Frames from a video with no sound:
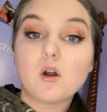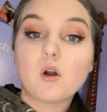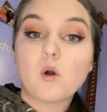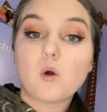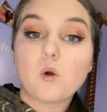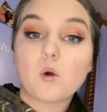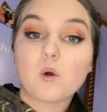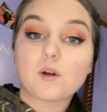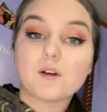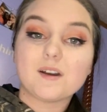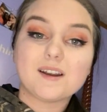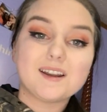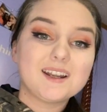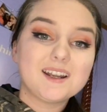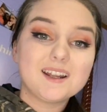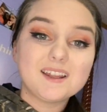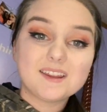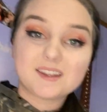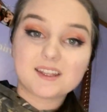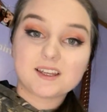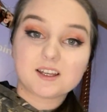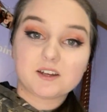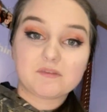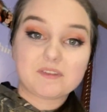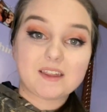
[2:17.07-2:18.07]
or
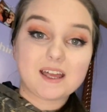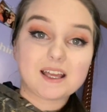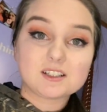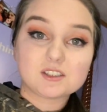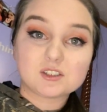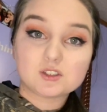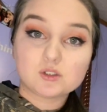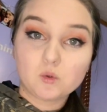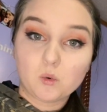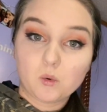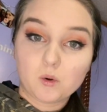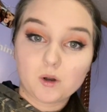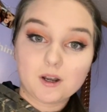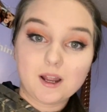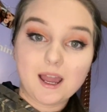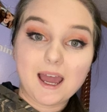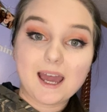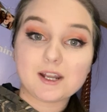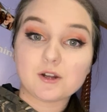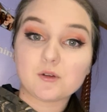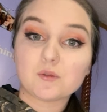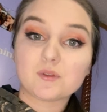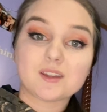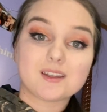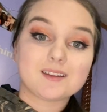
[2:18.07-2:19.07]
anything of that sort.
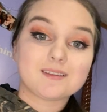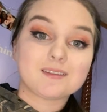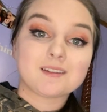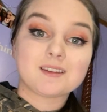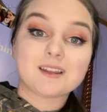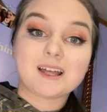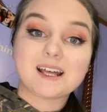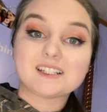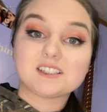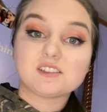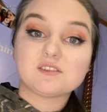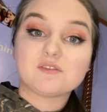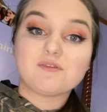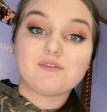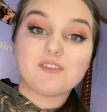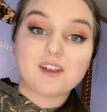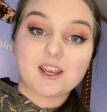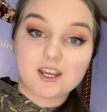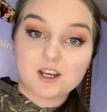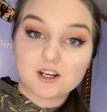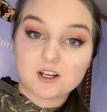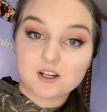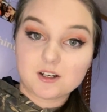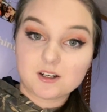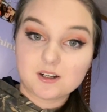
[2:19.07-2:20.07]
I don't think that that's
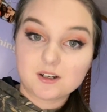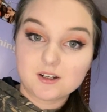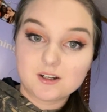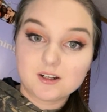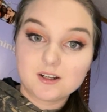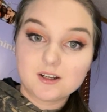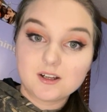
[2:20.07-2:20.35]
fair.